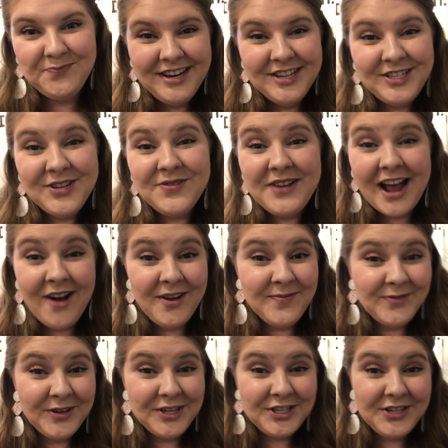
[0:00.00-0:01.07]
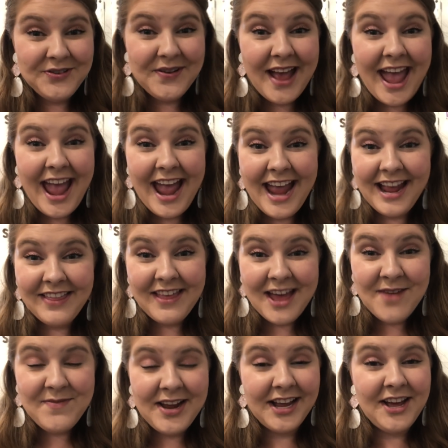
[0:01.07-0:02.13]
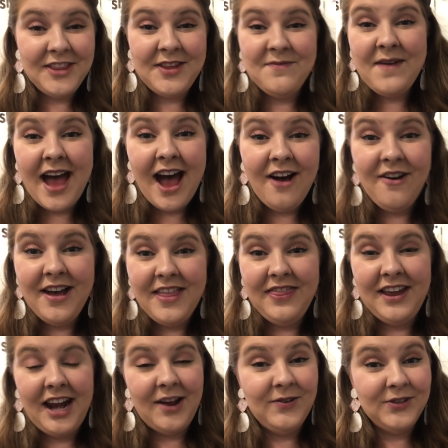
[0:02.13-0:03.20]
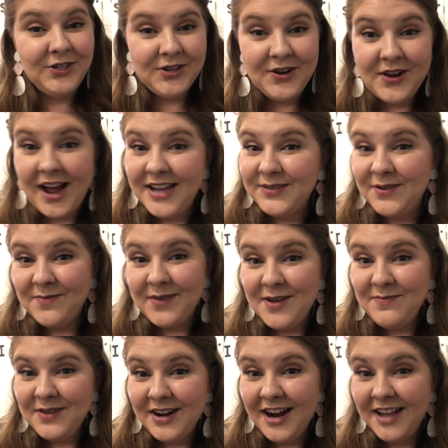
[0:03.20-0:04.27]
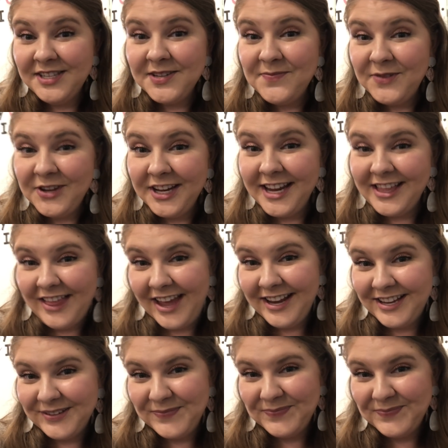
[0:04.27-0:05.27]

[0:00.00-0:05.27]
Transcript: So now I'm going to hang them and cut them out, and then I will show you guys what my mirror ends up looking like.